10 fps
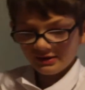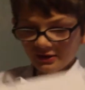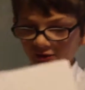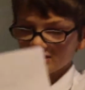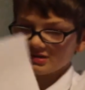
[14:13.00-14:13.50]

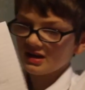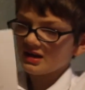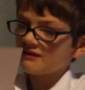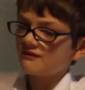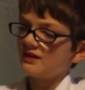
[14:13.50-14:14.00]
So
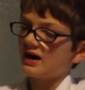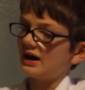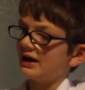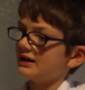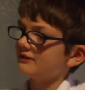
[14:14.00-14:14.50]
day
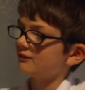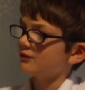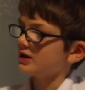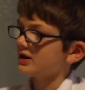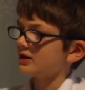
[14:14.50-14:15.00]
five,
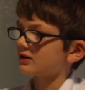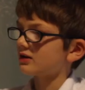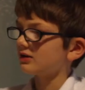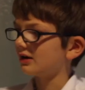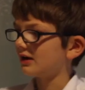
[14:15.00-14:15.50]
we're
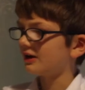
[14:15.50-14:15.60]
gonna